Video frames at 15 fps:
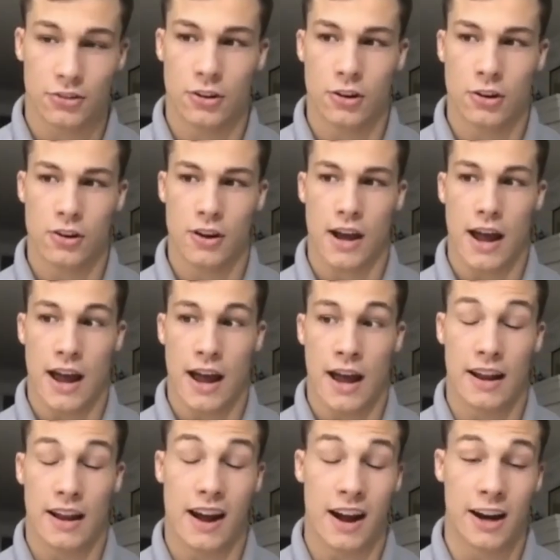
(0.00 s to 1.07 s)
year
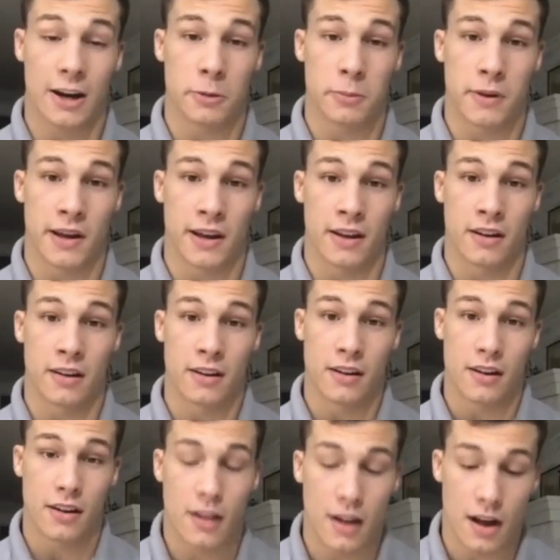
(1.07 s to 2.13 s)
at Ironman,
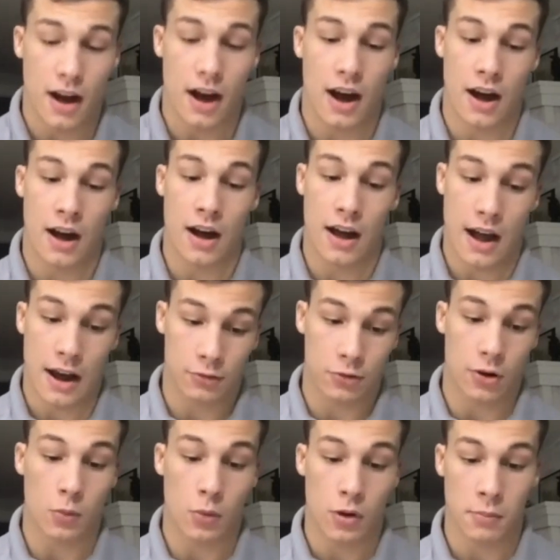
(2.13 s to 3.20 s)
after I
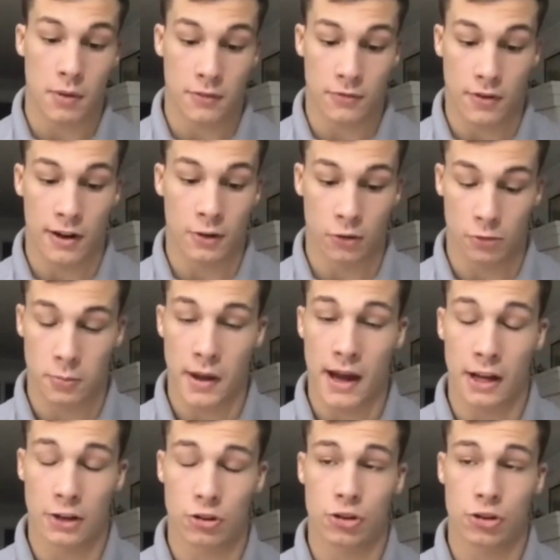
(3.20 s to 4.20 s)
won my finals match,